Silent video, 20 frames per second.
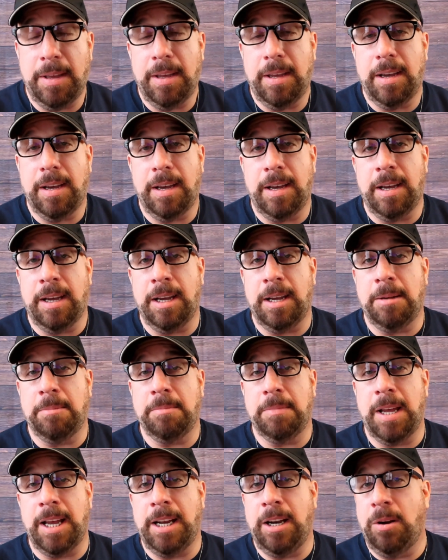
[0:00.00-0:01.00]

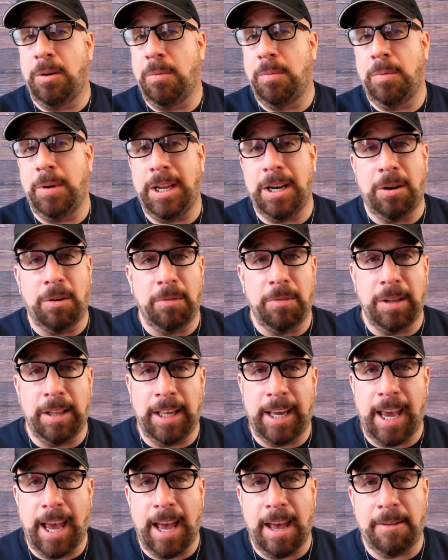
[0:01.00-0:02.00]
I know we don't
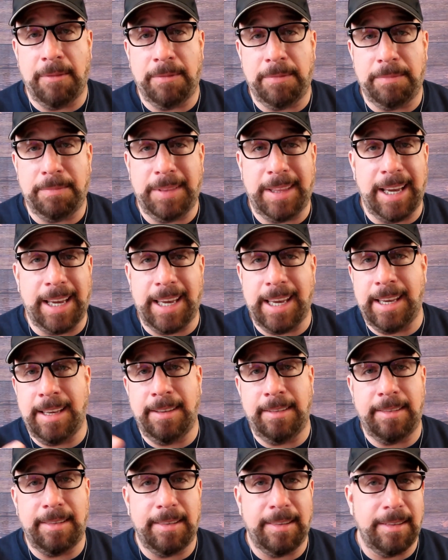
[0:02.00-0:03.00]
really have
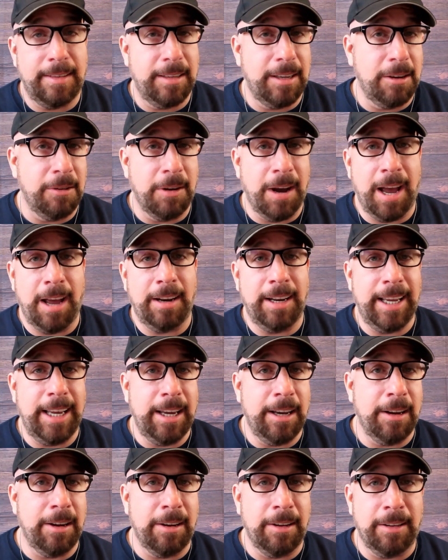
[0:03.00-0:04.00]
Dickies around
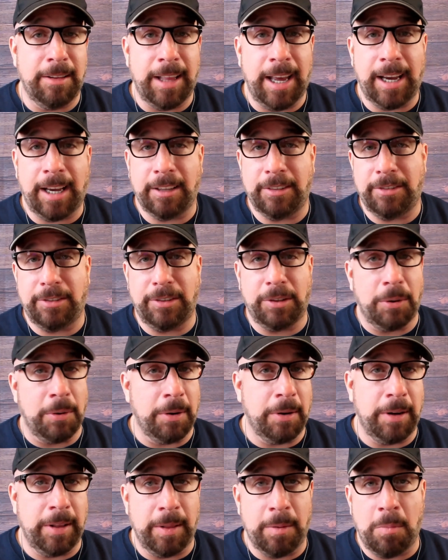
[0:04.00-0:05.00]
here, like a
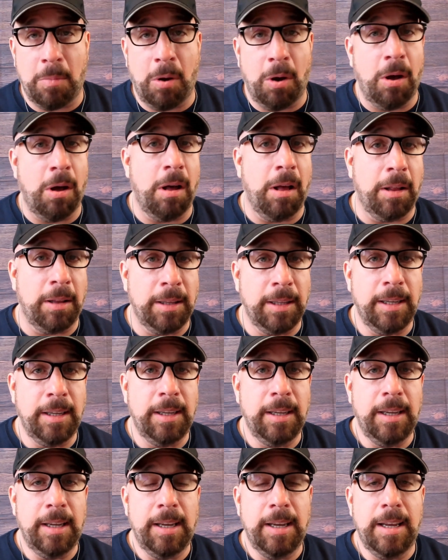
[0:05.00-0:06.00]
store in the mall.
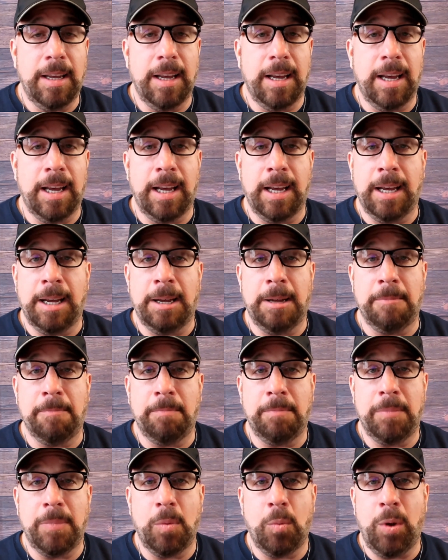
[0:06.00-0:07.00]

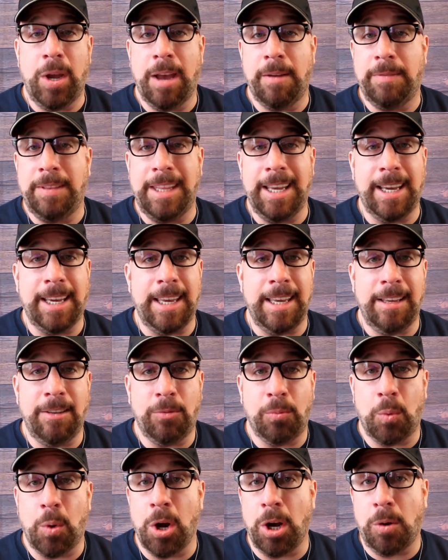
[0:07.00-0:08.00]
We have Dickies
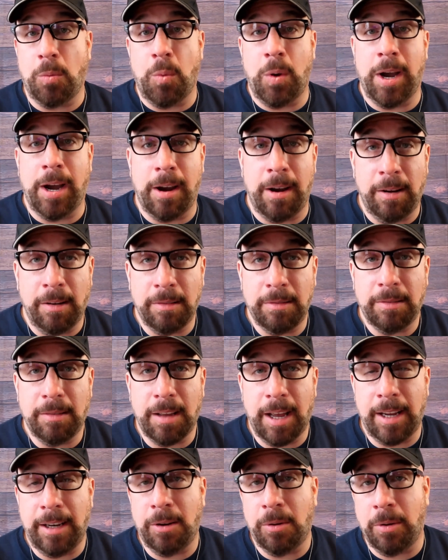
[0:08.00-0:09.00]
workwear.
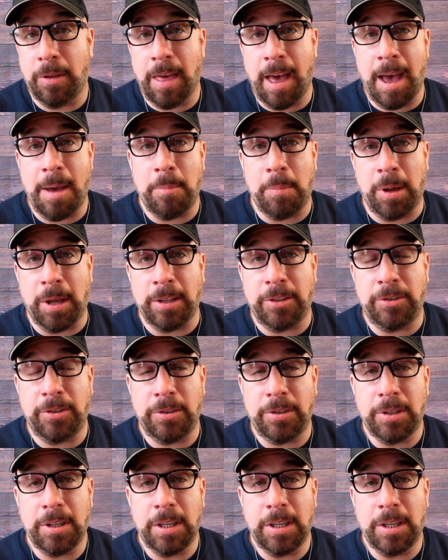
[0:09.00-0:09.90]
I know that much.